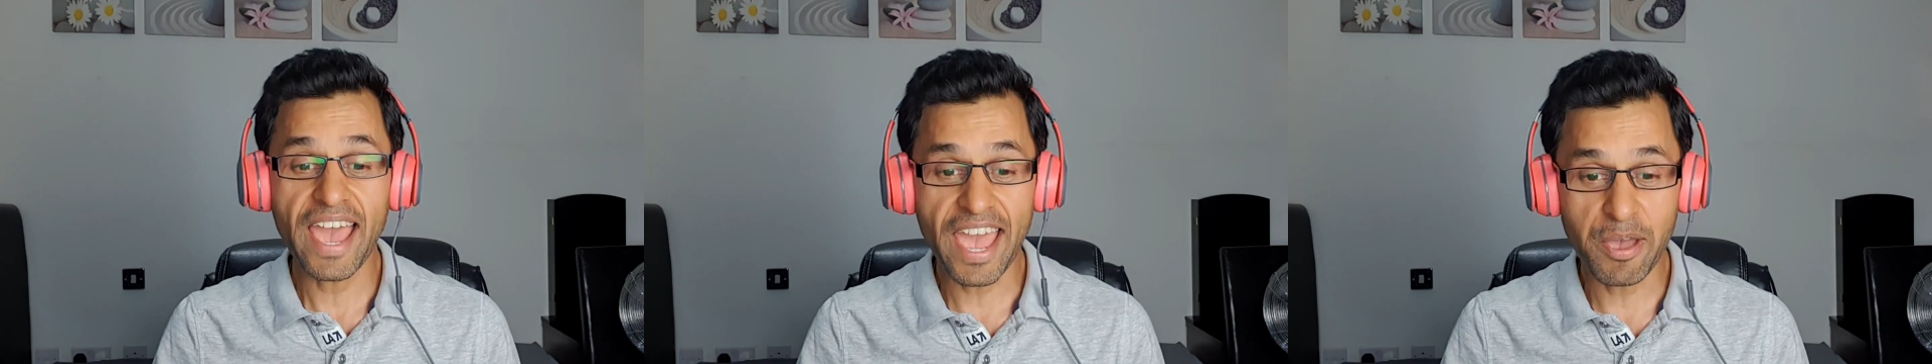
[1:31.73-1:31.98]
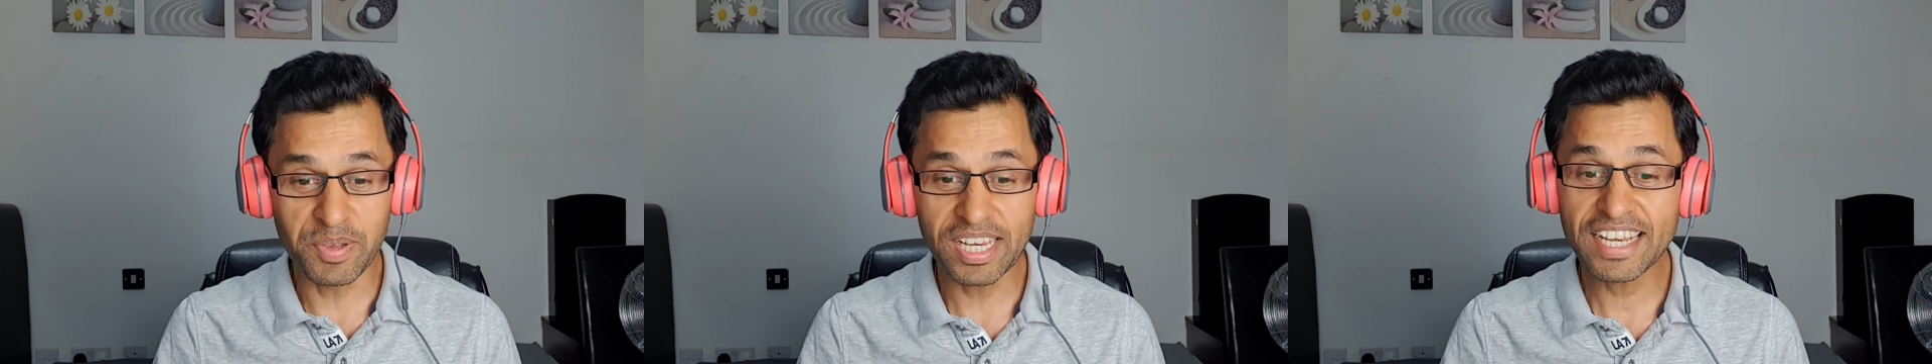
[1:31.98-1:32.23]

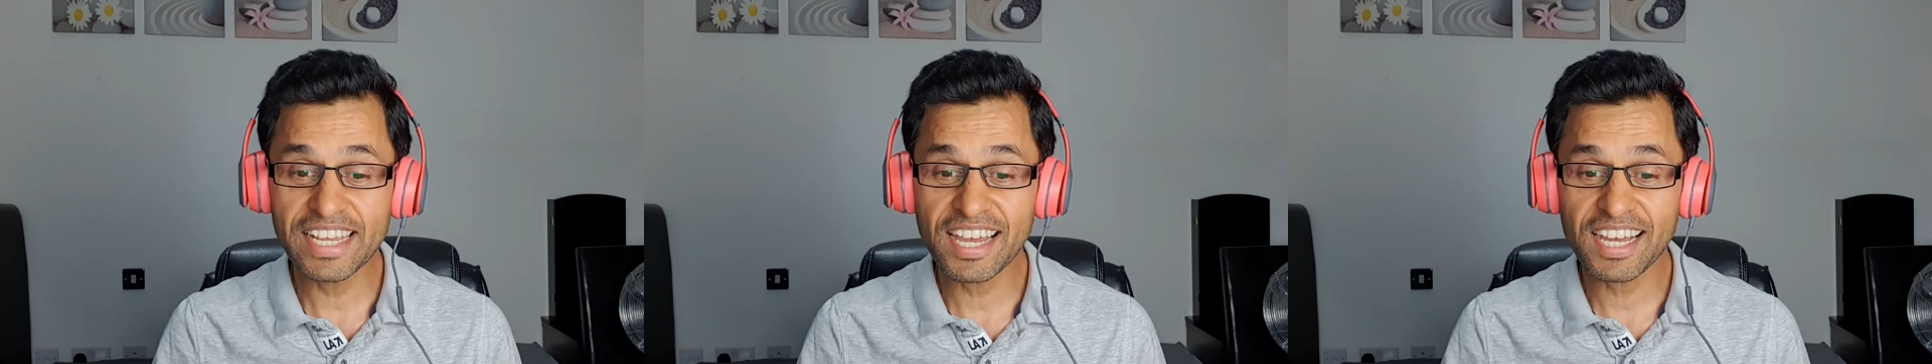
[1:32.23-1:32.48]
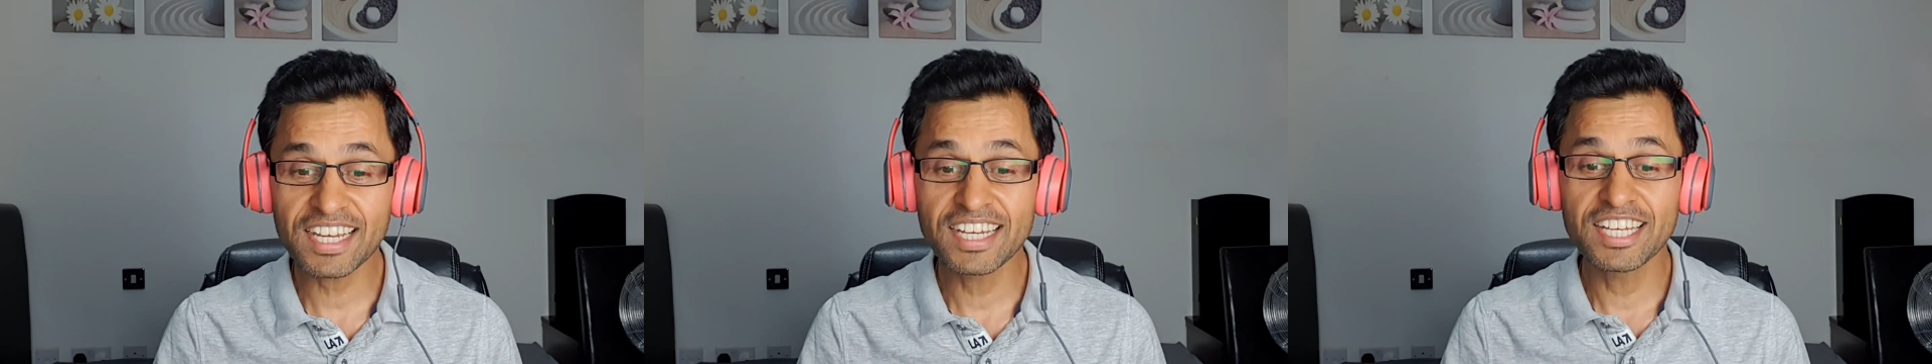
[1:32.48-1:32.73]

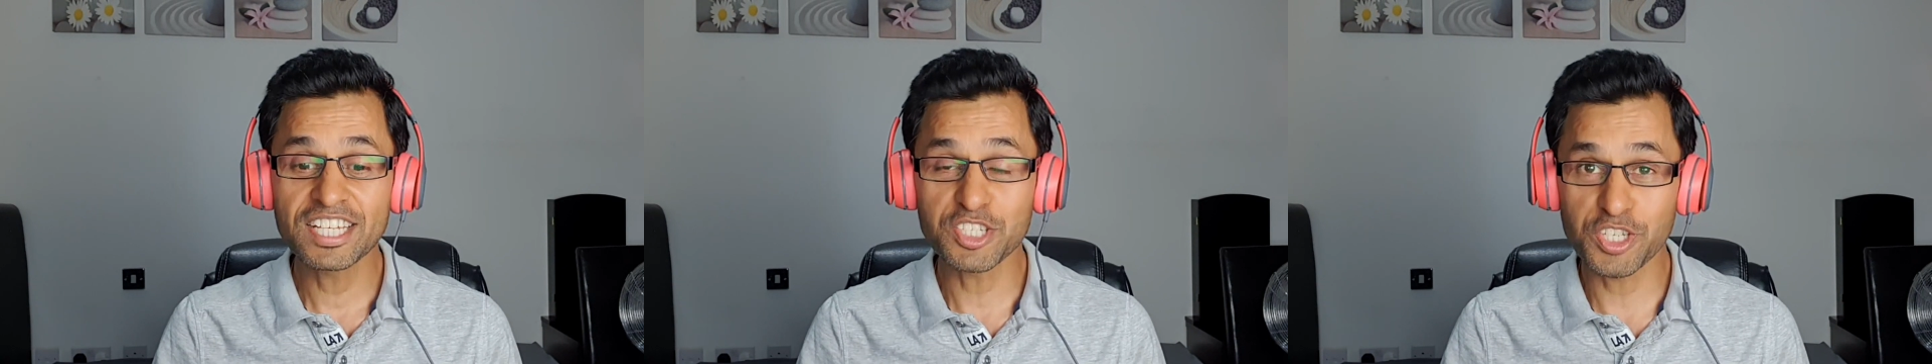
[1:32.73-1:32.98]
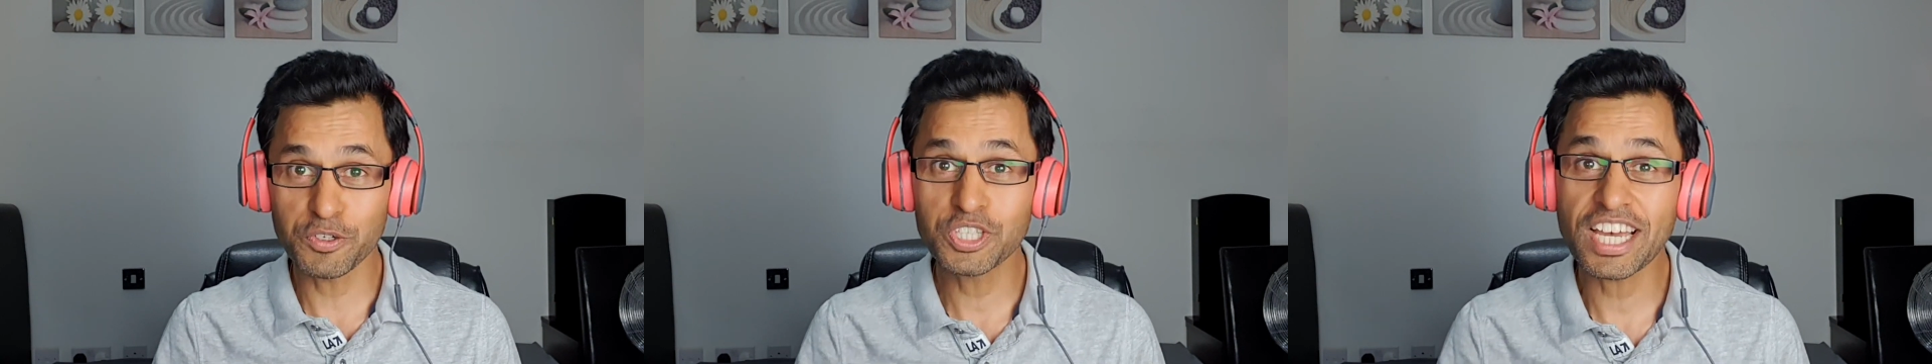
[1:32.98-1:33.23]
Emiliya
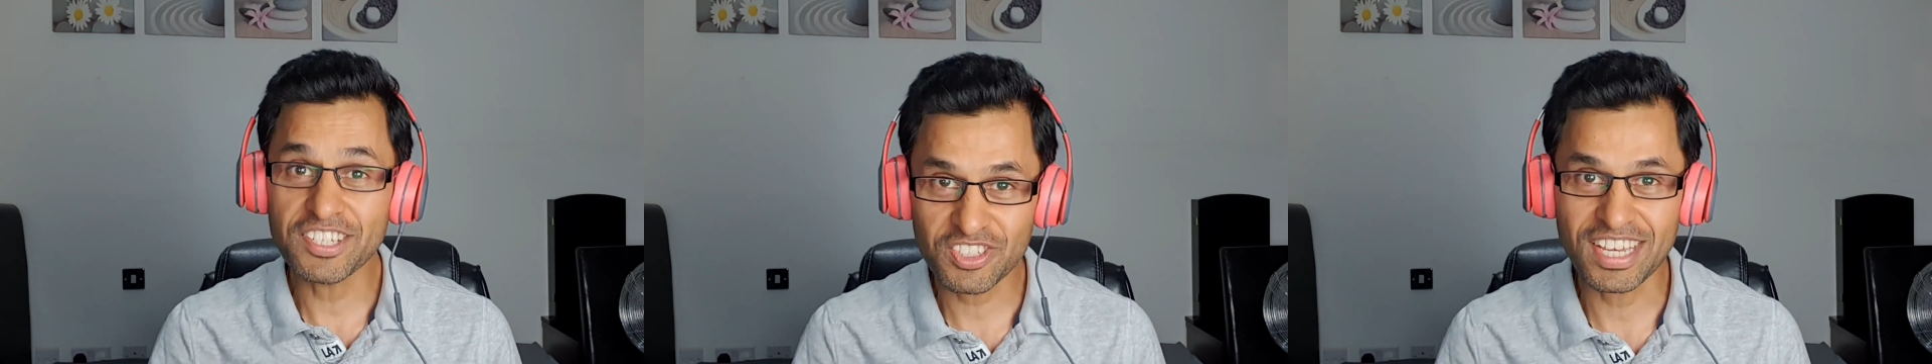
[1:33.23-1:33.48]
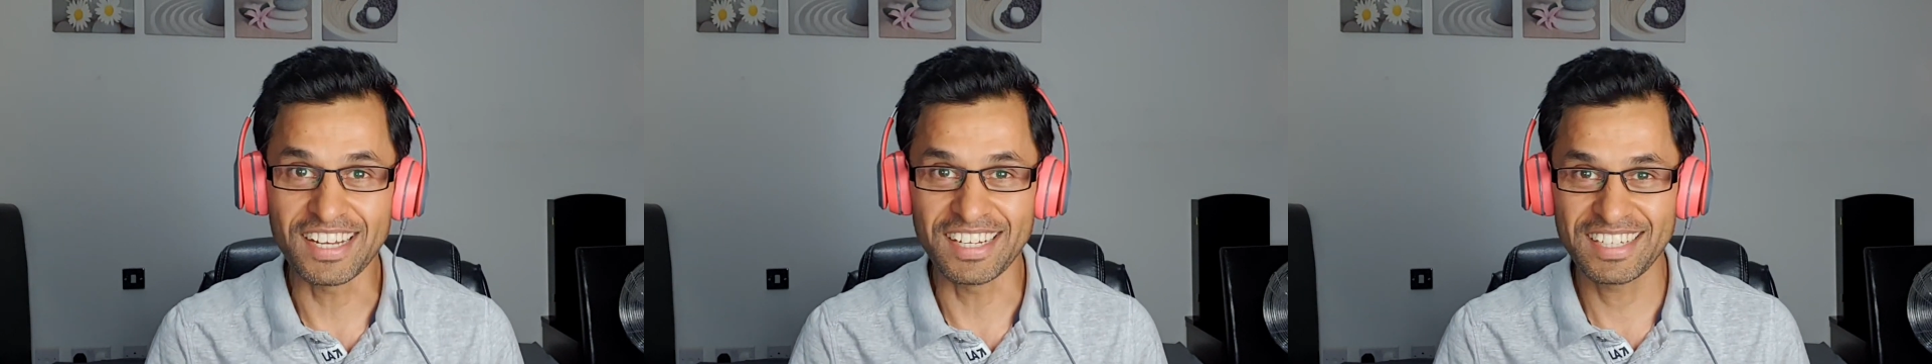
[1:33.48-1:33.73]

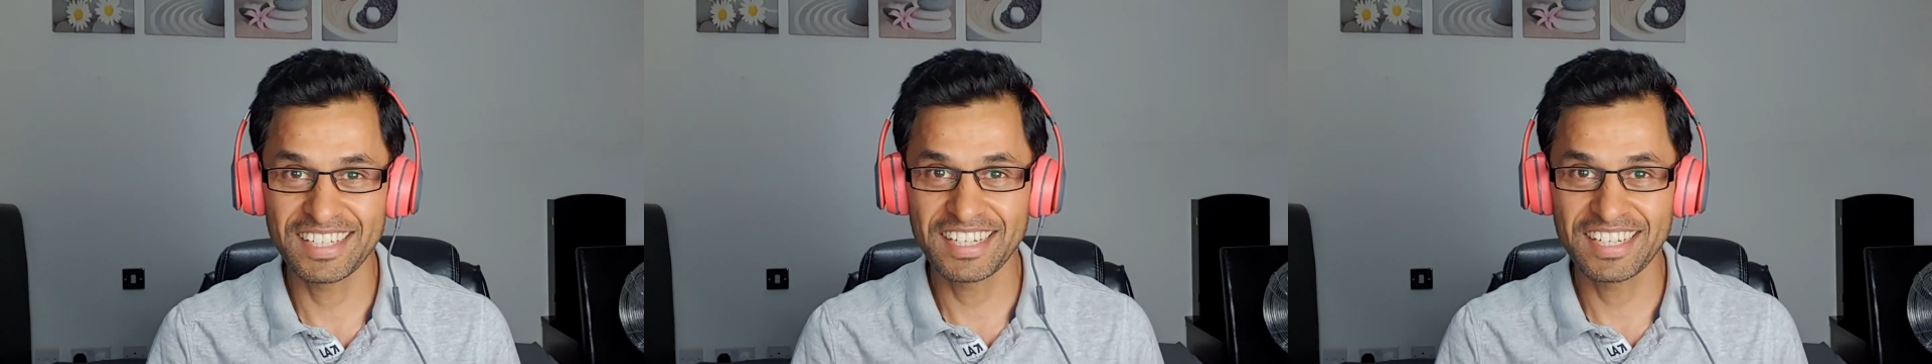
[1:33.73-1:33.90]
Zhivotovskaya.